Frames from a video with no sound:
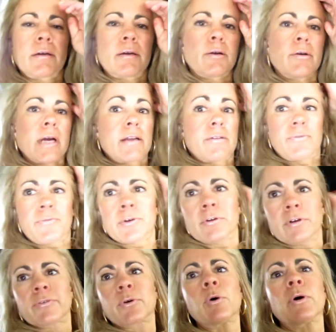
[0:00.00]
a great
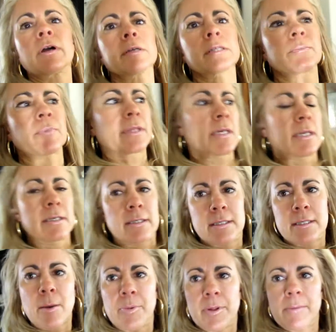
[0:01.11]
food, of course, but then
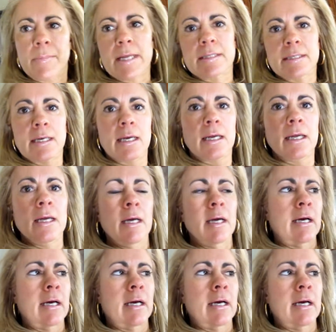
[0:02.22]
supplementing